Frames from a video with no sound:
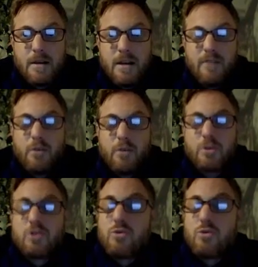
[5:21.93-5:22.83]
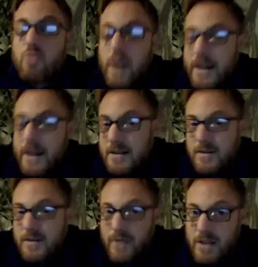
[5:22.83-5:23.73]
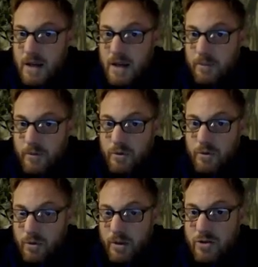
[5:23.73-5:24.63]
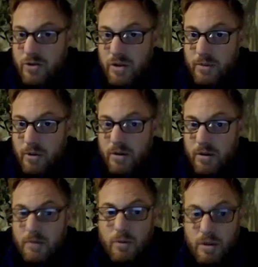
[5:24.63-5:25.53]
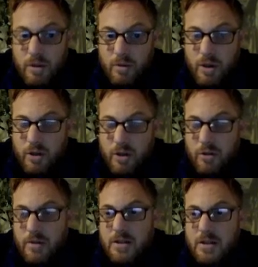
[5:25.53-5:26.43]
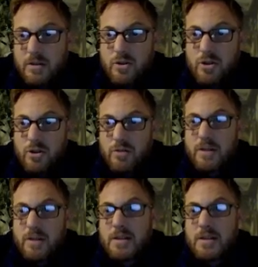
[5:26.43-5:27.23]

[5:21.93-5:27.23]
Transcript: If you were to do weights, for example, if you're doing a weight training program, you wanted to work on your muscular endurance,